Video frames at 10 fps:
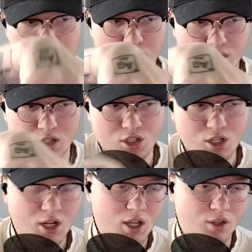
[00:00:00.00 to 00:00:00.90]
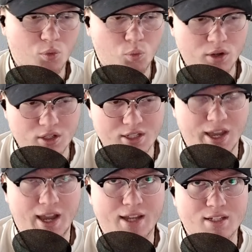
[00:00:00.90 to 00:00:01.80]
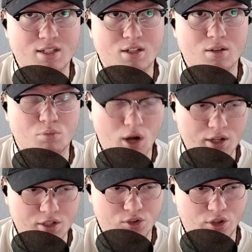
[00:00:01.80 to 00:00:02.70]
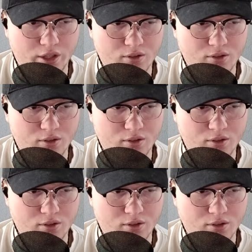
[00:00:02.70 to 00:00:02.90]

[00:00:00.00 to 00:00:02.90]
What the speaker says: niche? Like, what does that process look like?